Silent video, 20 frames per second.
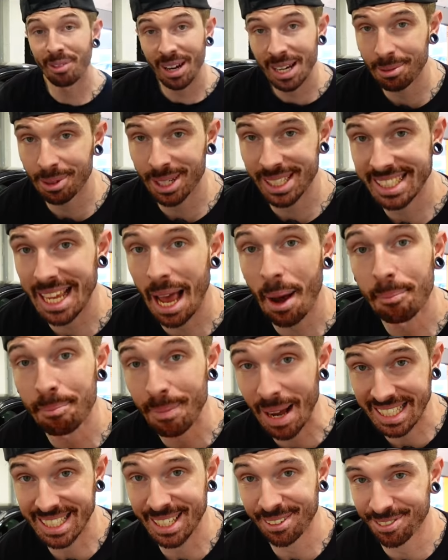I really want to say a
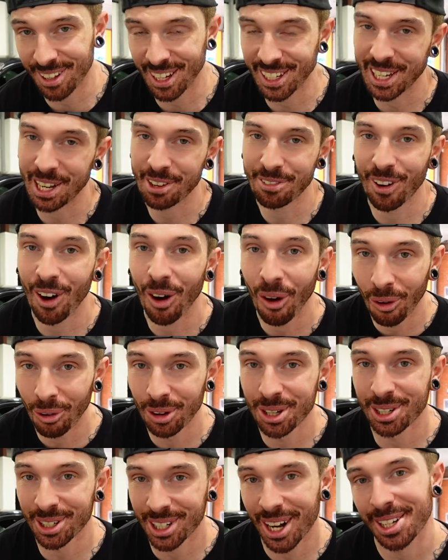massive thank you for all
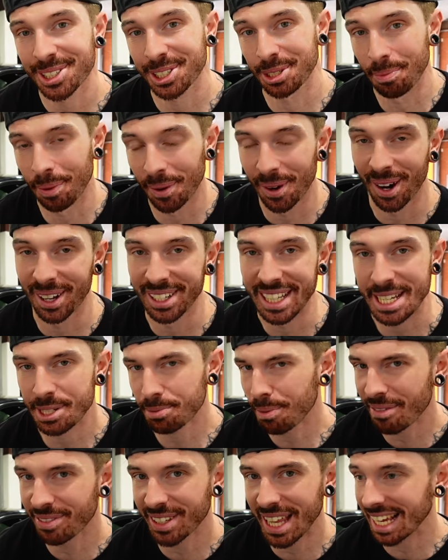your guys' support on this,
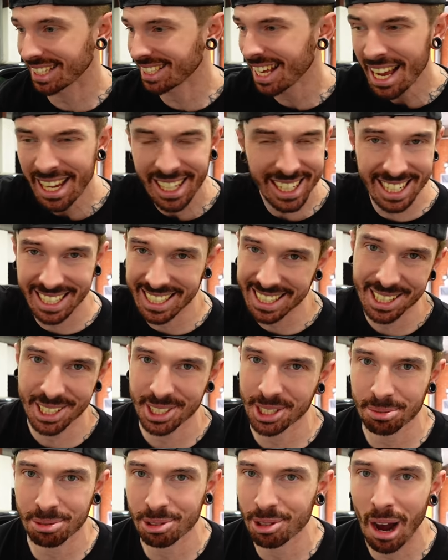whether that's clicking the
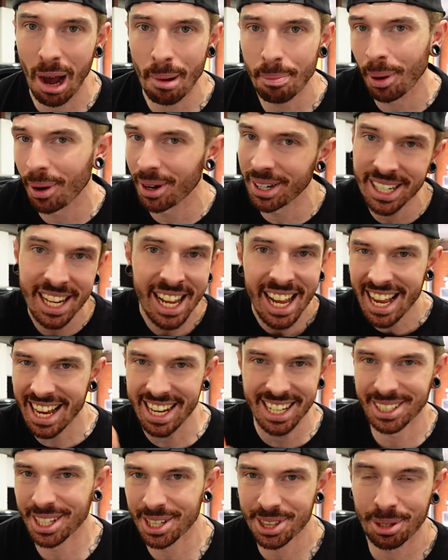subscribe button,
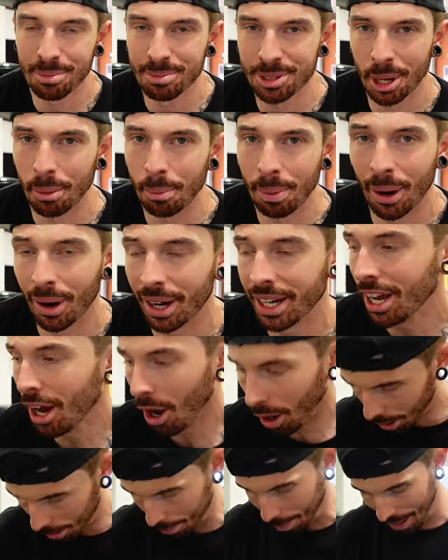hitting the thumbs up button,
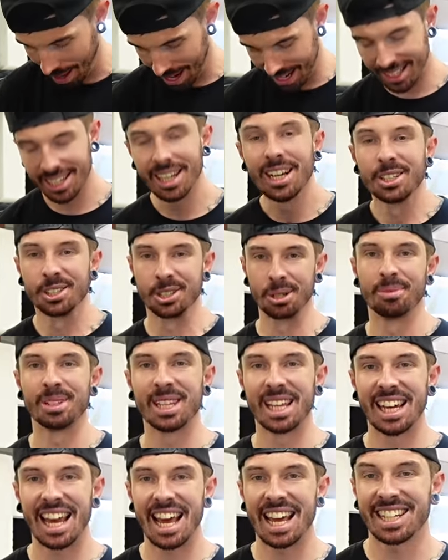or buying some of
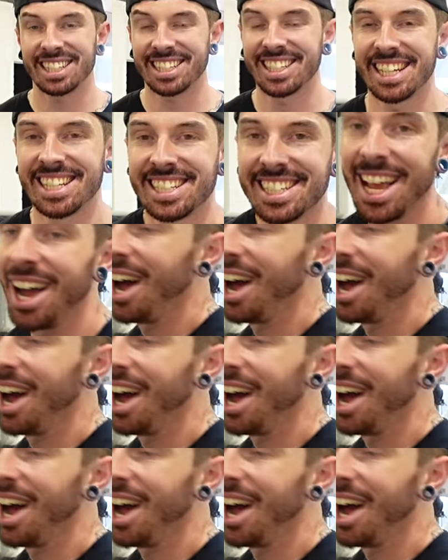the latest